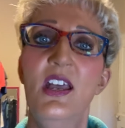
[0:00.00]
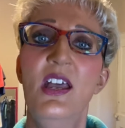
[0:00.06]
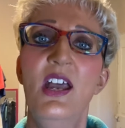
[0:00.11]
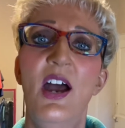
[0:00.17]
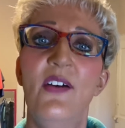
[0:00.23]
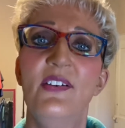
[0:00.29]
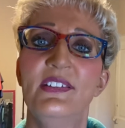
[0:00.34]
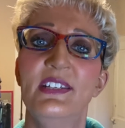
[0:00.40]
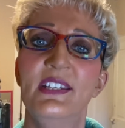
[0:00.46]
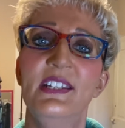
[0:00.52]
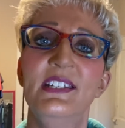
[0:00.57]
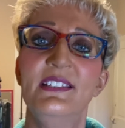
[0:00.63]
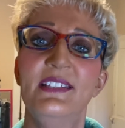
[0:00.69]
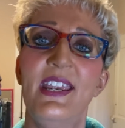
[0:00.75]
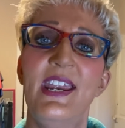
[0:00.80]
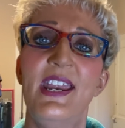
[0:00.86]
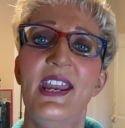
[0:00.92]
I was
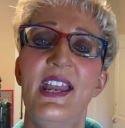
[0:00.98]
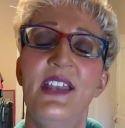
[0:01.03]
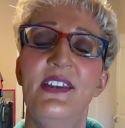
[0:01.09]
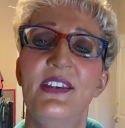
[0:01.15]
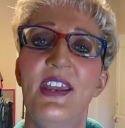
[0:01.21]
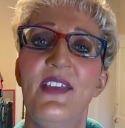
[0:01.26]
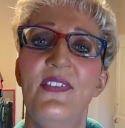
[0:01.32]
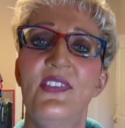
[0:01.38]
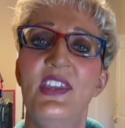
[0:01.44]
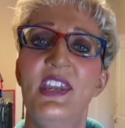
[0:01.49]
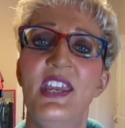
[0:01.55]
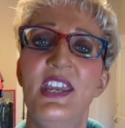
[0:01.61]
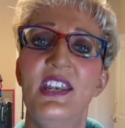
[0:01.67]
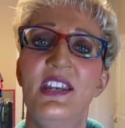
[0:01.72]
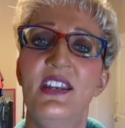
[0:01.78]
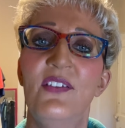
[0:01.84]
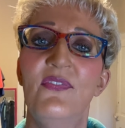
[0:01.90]
getting tan, and
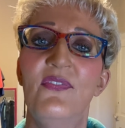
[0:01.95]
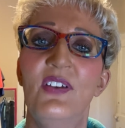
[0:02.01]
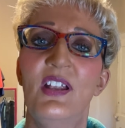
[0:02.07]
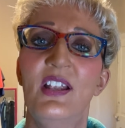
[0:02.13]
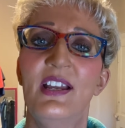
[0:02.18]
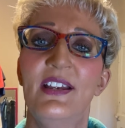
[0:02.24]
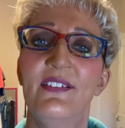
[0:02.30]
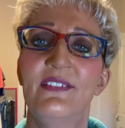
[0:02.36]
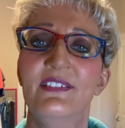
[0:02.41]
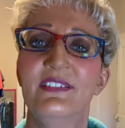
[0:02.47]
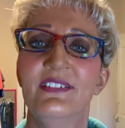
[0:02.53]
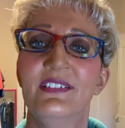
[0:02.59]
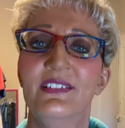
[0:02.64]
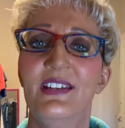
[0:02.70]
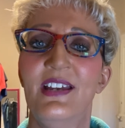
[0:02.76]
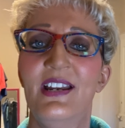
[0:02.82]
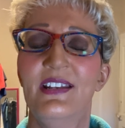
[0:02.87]
then I felt like I was
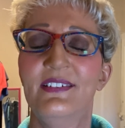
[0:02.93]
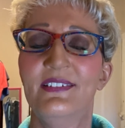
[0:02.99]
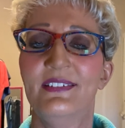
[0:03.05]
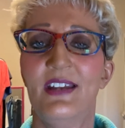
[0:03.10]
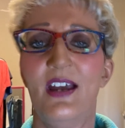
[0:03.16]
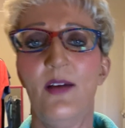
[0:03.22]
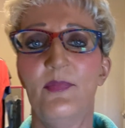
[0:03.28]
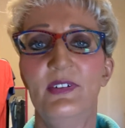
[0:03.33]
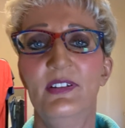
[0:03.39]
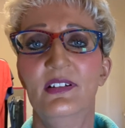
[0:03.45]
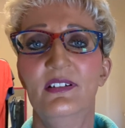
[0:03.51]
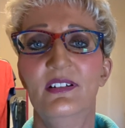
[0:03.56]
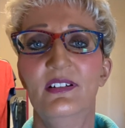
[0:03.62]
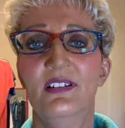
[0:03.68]
just kind of stopping,